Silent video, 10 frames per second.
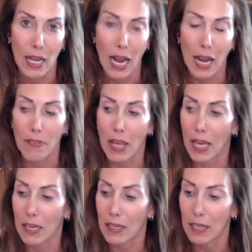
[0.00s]
and
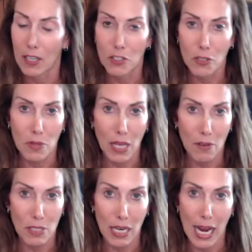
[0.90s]
then
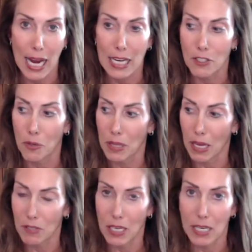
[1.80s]
2008,
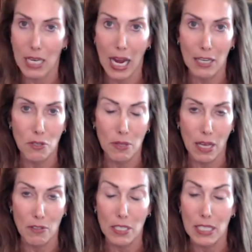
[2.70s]
2009,
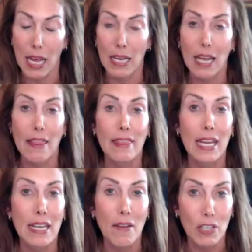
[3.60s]
2010, they
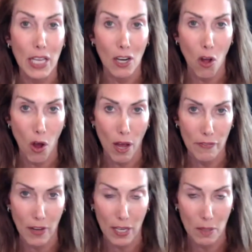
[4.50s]
never get off
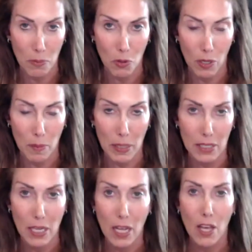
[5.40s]
unemployment.
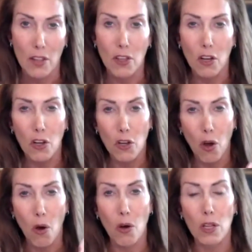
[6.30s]
The
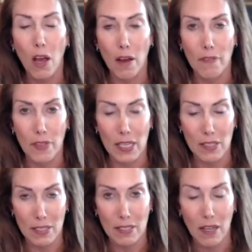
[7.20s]
goal of
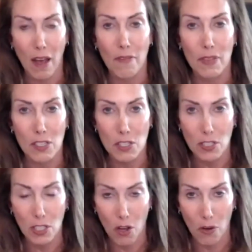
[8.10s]
this
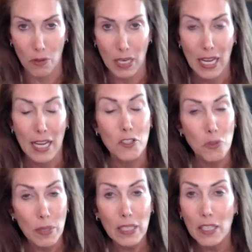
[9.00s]
loan is
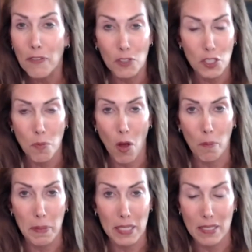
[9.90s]
really for small
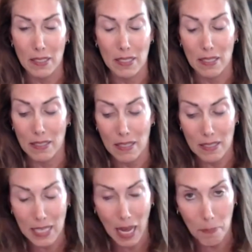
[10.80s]
businesses. It's
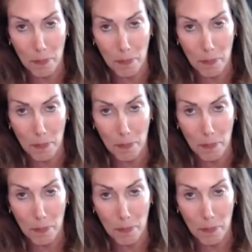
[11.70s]
not